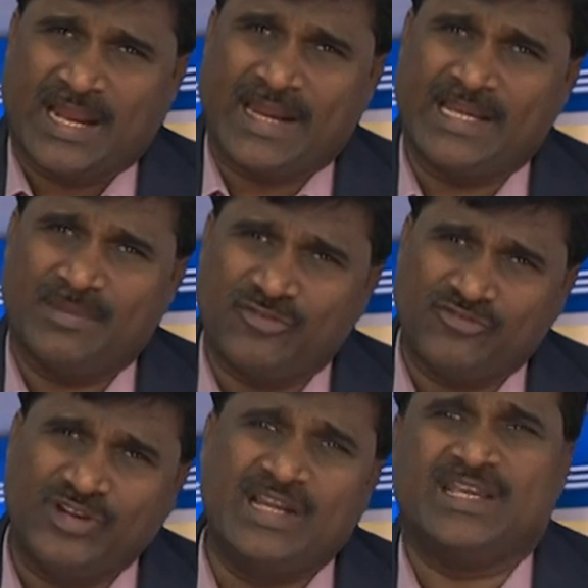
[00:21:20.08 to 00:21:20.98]
ID by
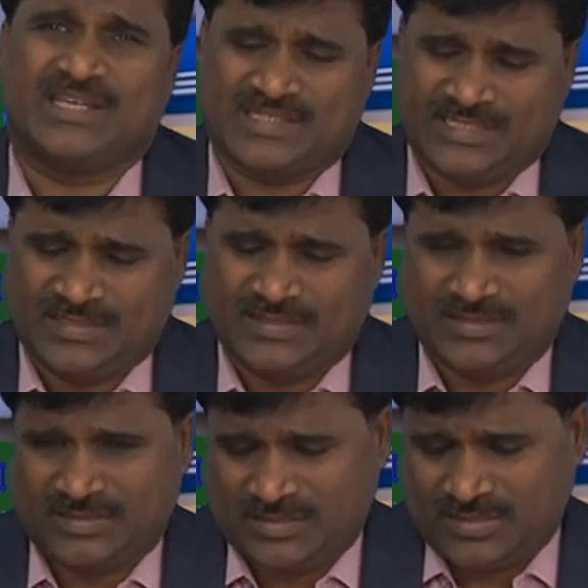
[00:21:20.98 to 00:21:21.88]
VDS.
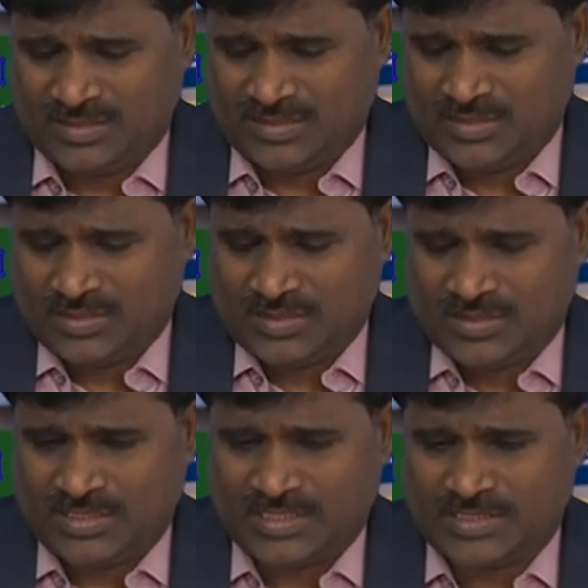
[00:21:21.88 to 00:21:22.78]

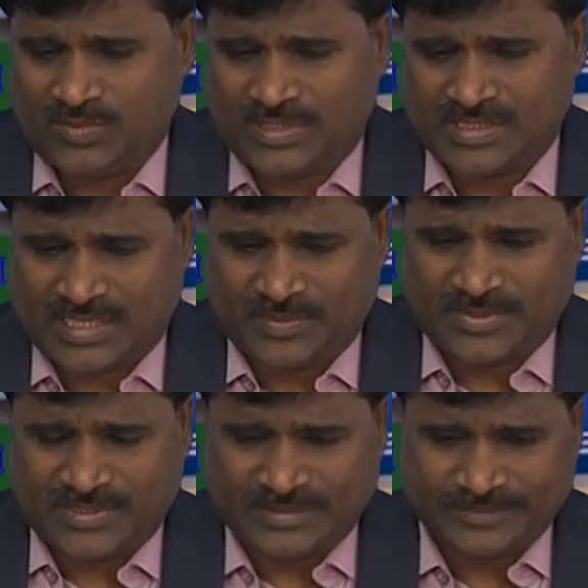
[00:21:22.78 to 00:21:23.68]
So let's see what is
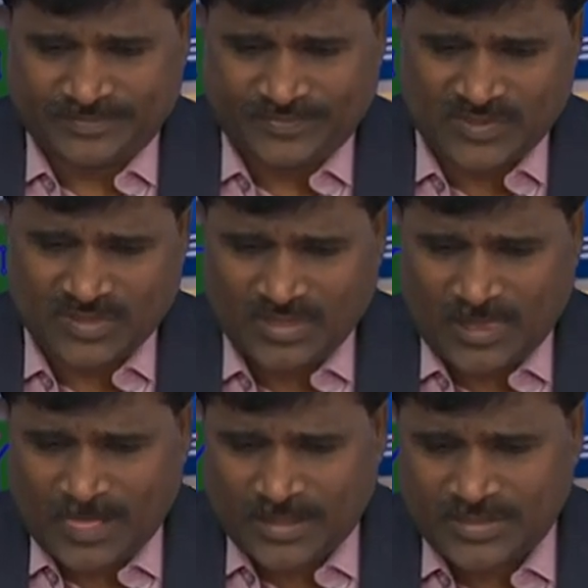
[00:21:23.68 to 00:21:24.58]
happening.
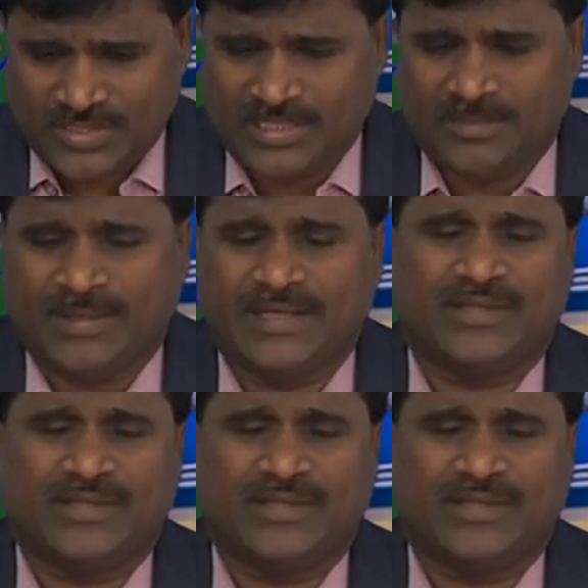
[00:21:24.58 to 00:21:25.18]
GM by